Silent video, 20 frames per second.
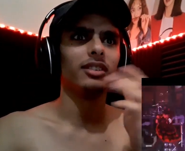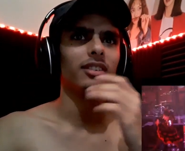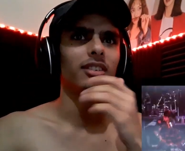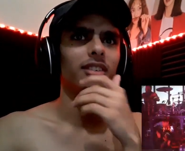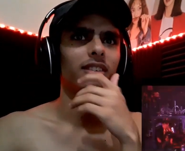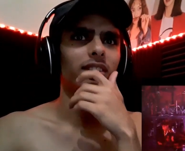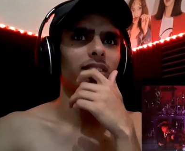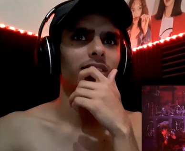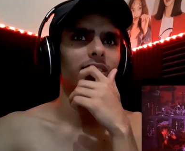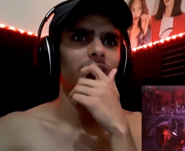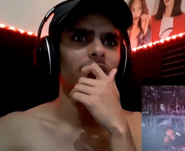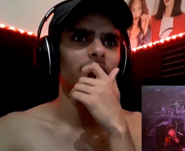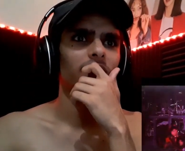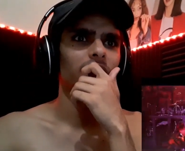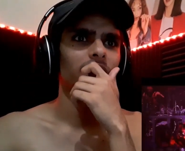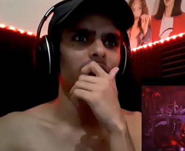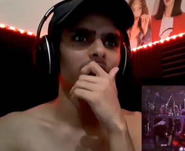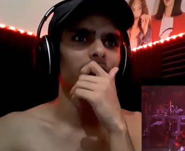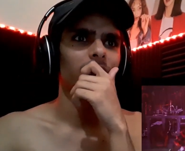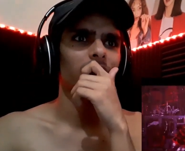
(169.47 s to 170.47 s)

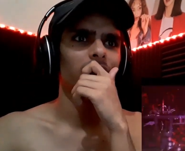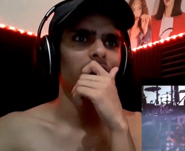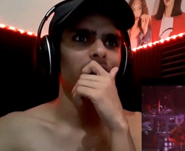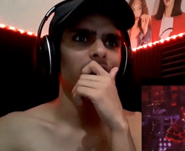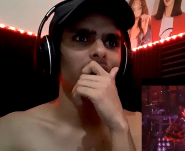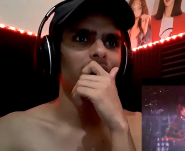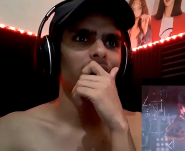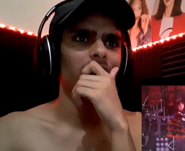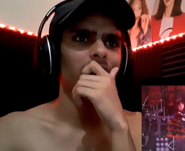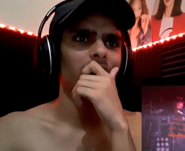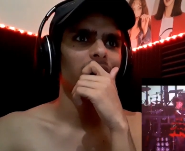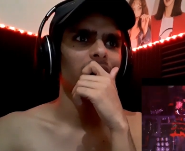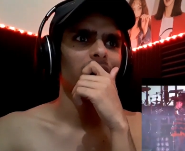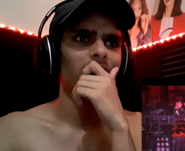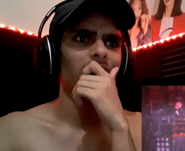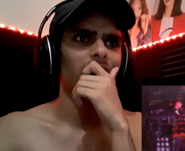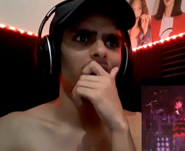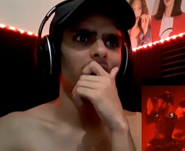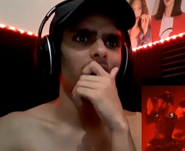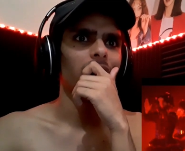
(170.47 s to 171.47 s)

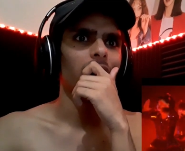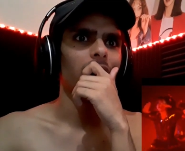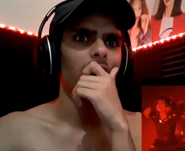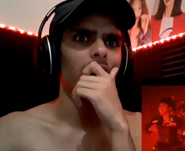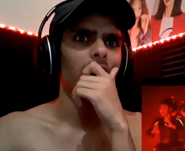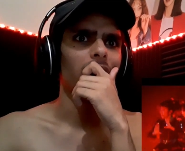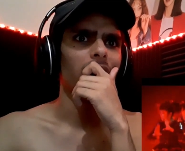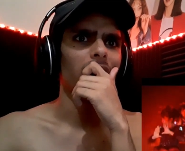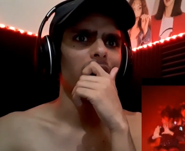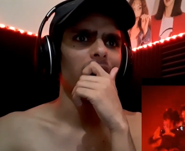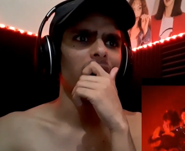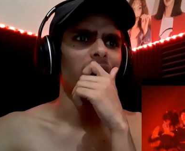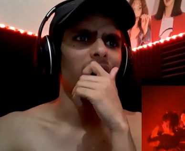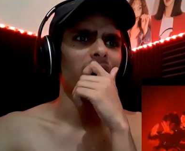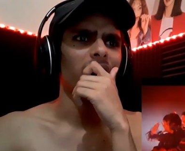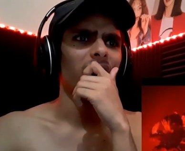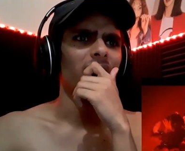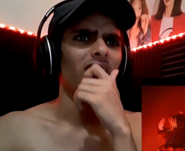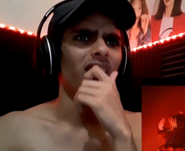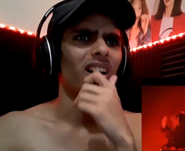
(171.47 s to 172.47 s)

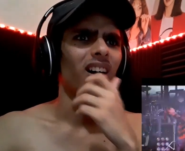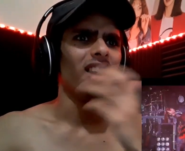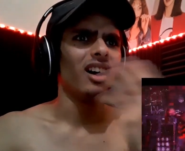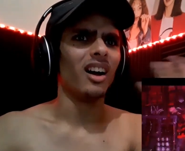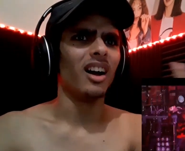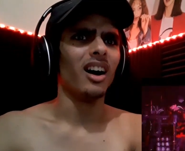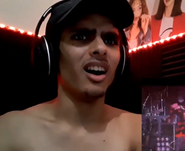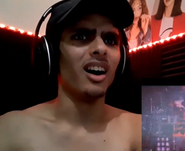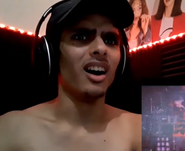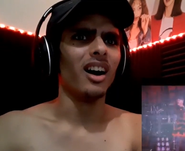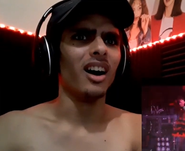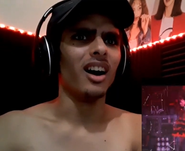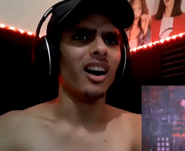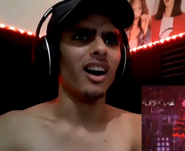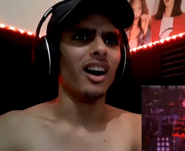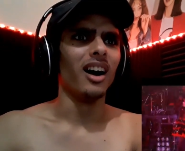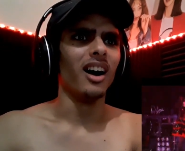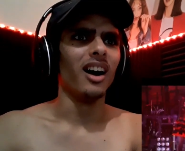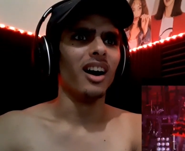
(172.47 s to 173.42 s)
[no speech]